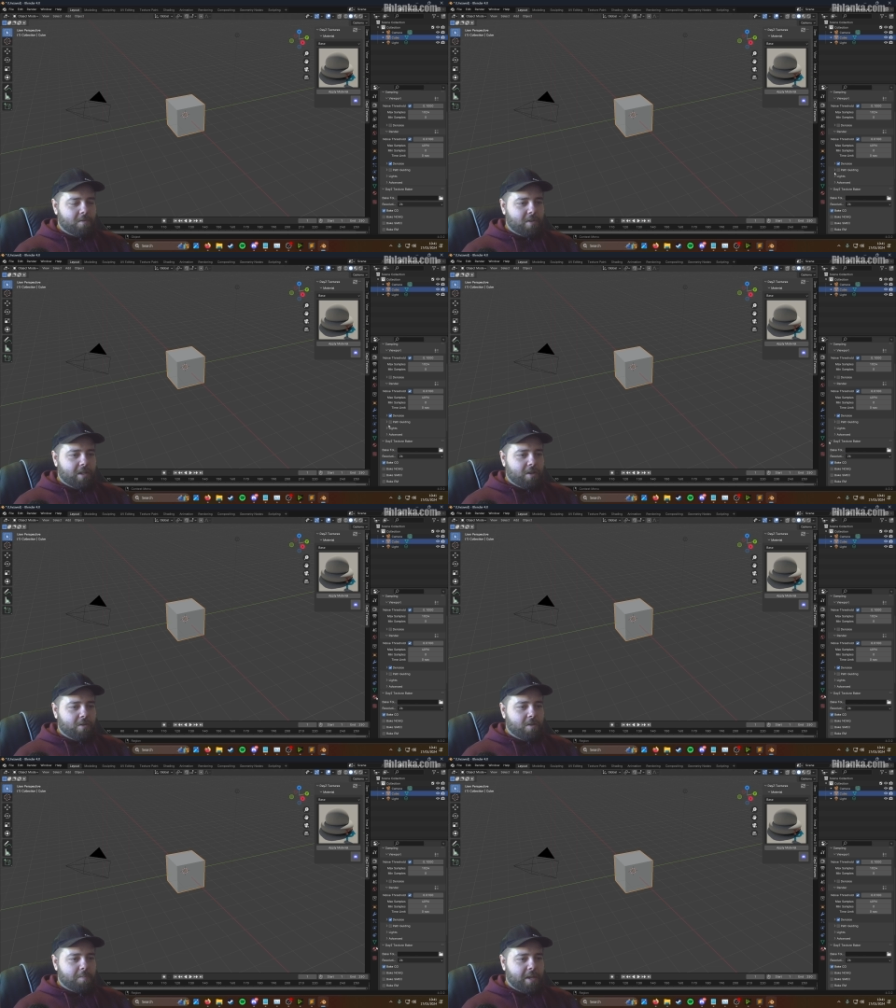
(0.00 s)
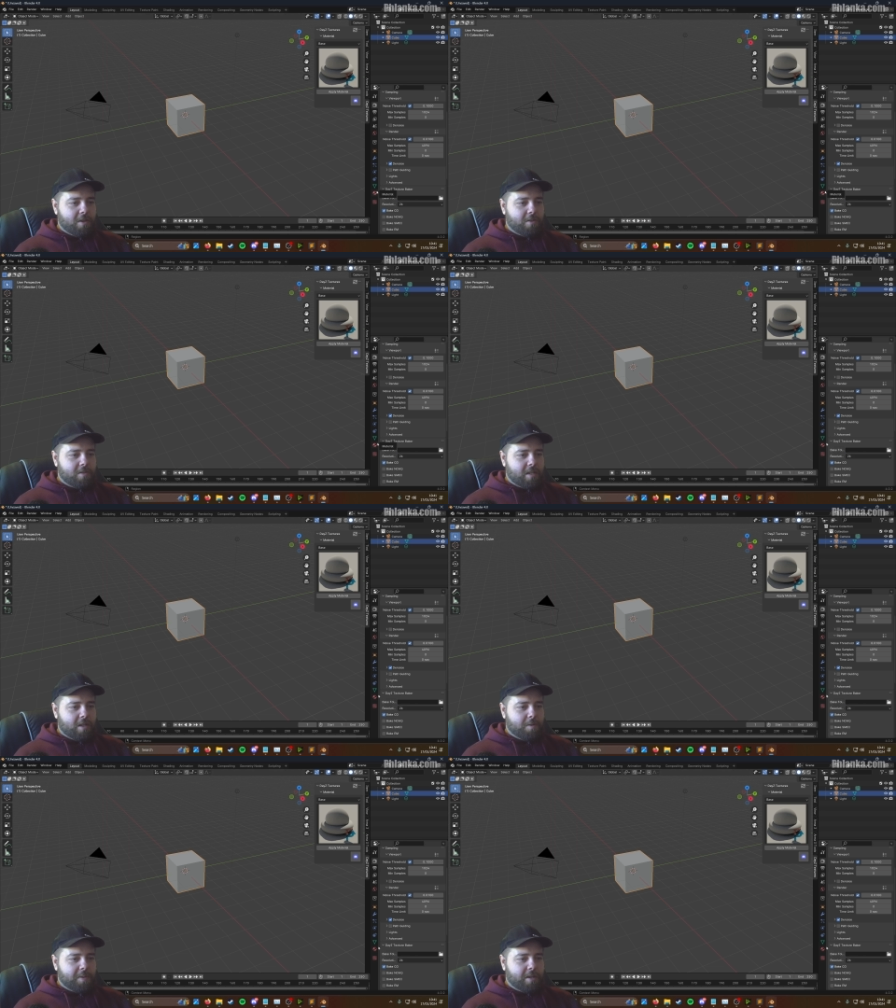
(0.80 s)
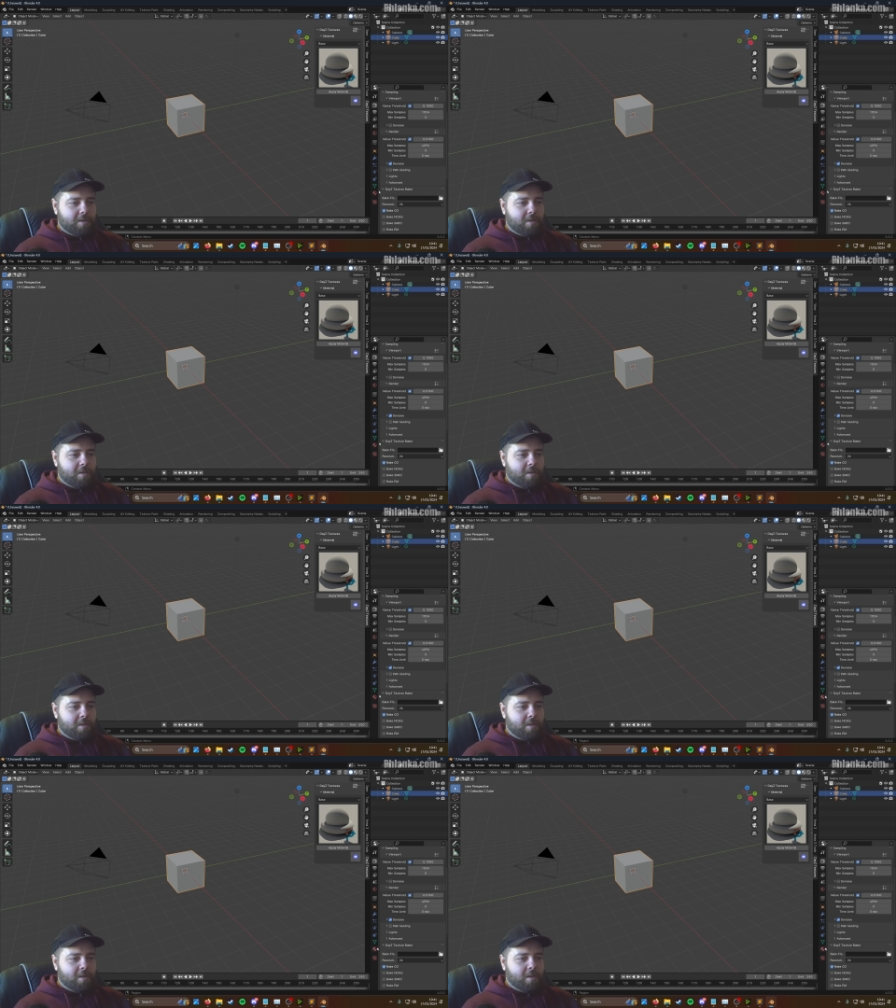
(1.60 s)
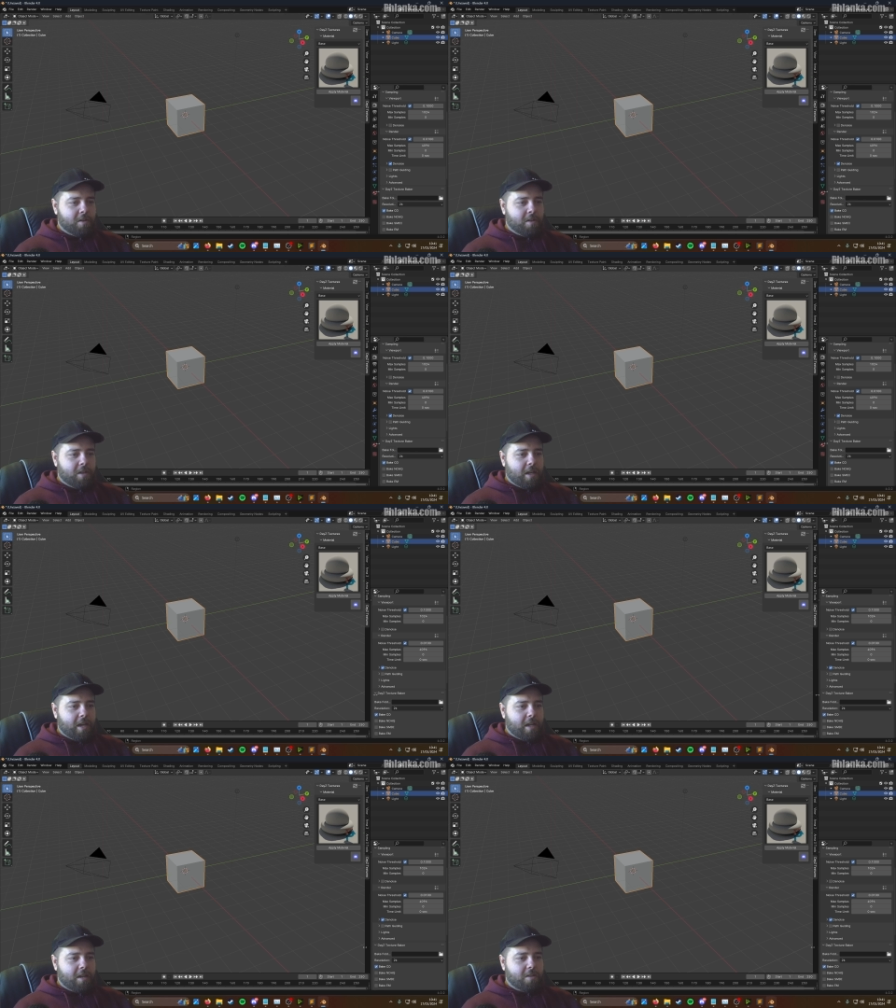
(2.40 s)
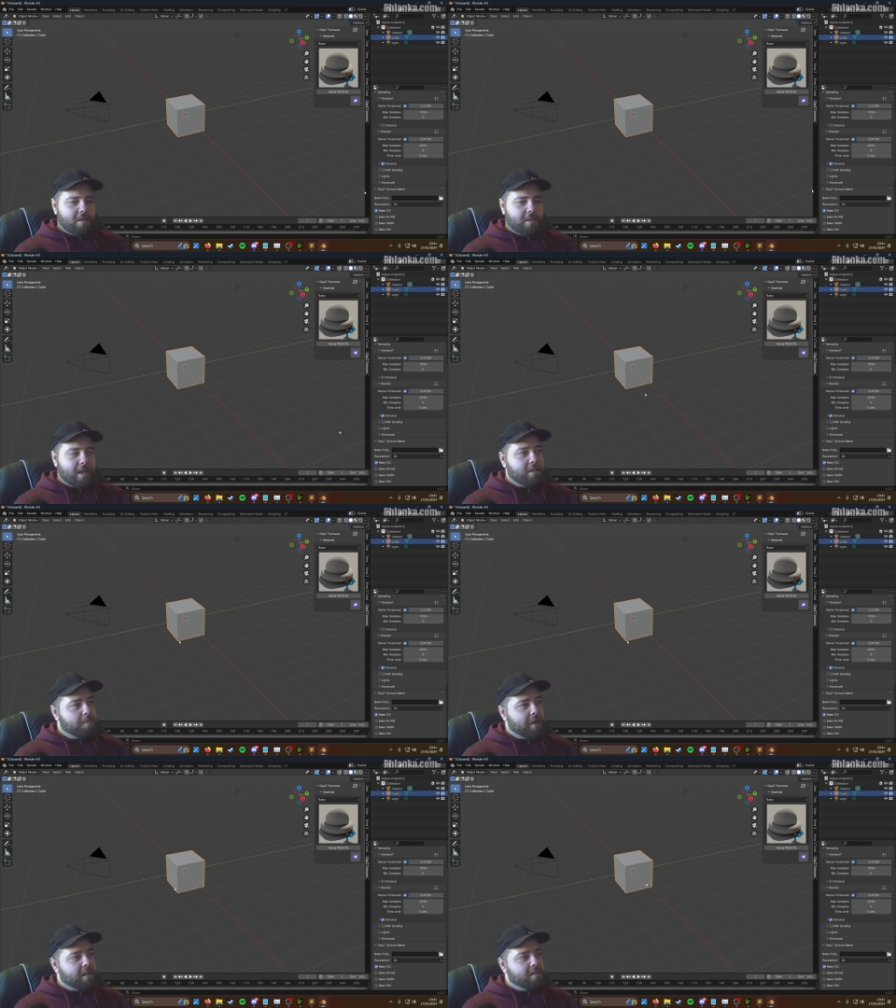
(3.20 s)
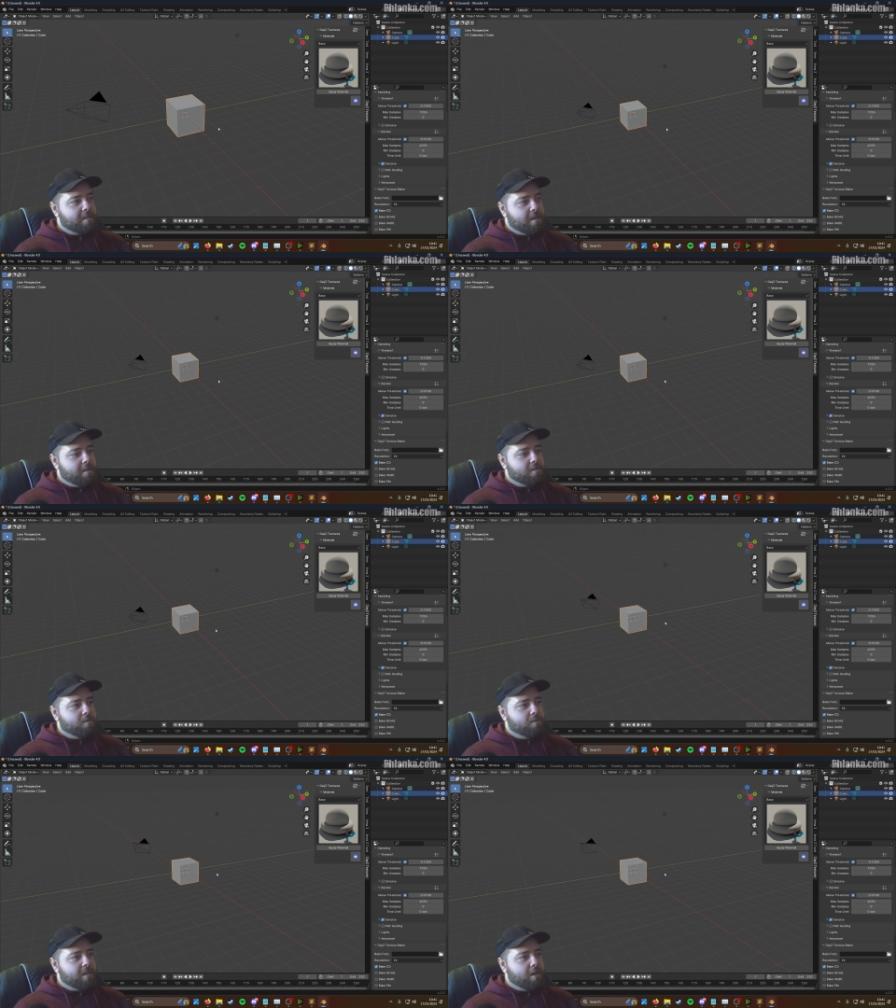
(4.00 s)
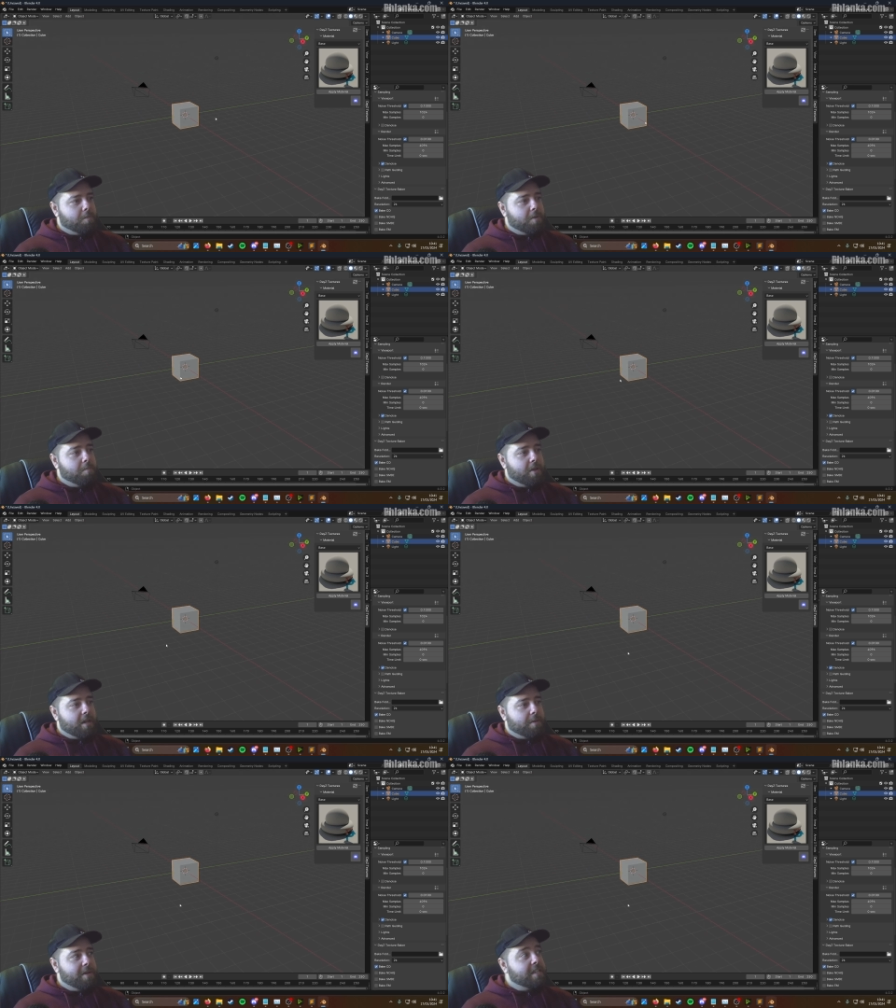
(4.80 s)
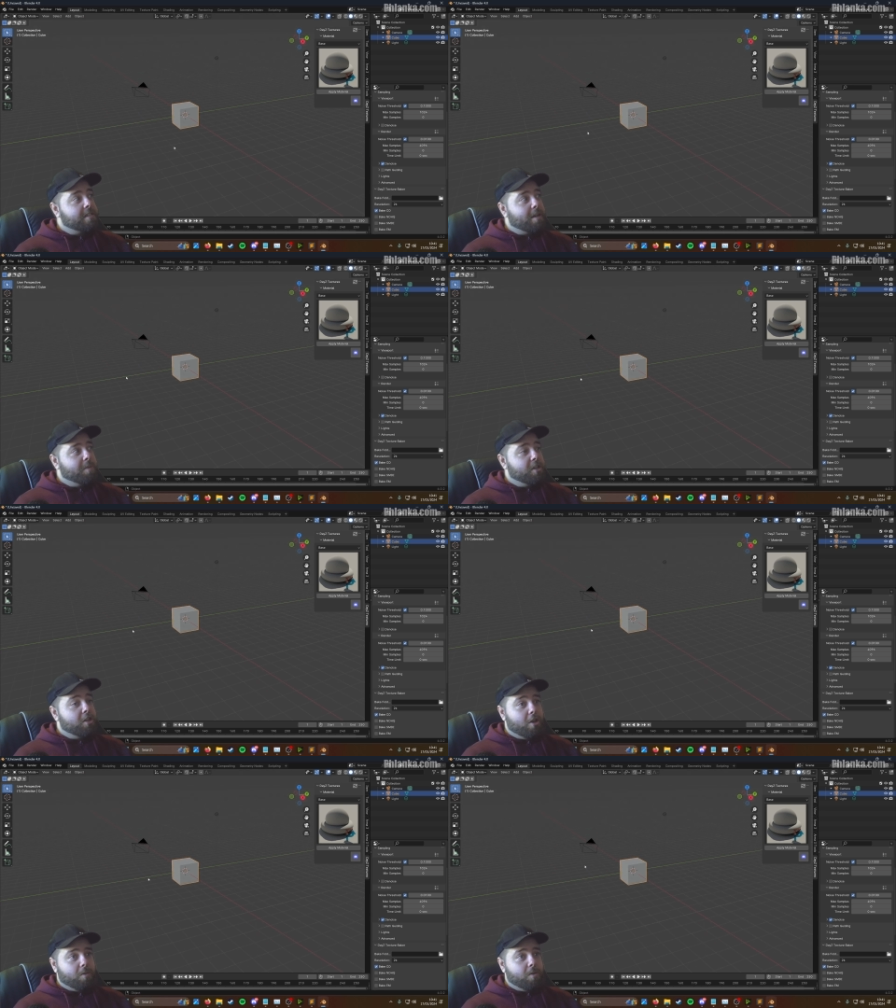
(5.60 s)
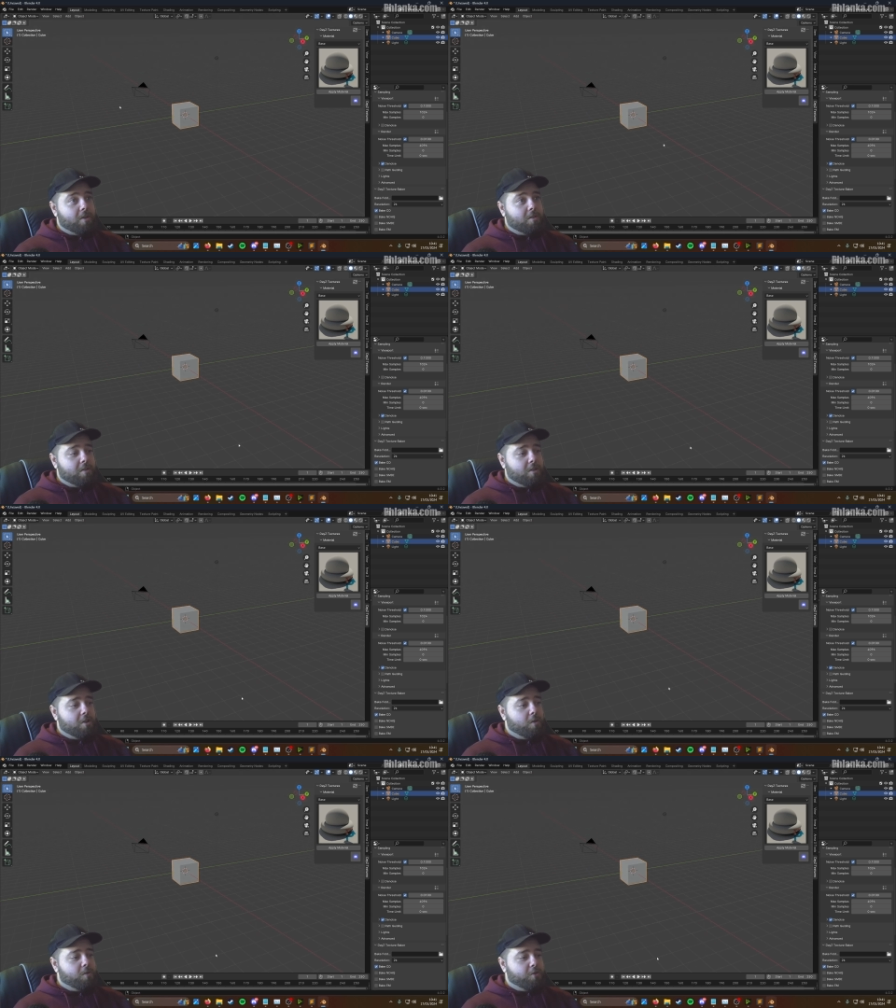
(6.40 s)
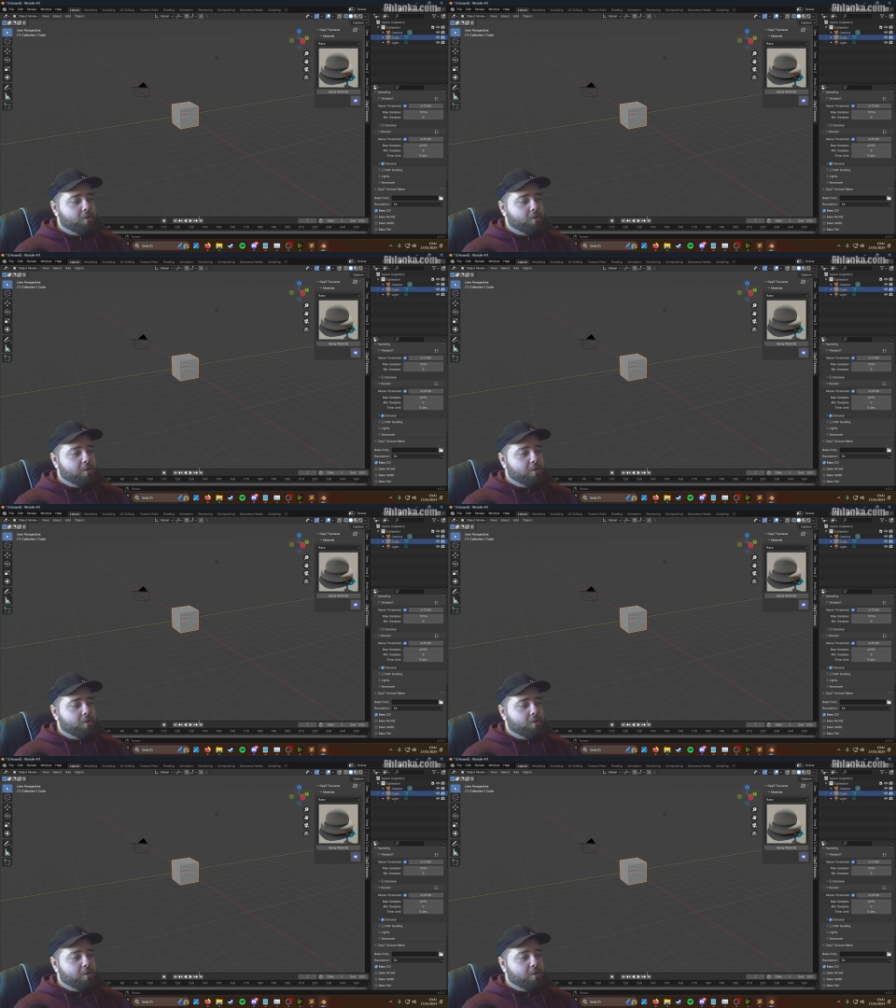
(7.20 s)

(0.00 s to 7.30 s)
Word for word: So there you go, your baker is set up now and your texture pack is all set up. But now we need to set up the node. So the node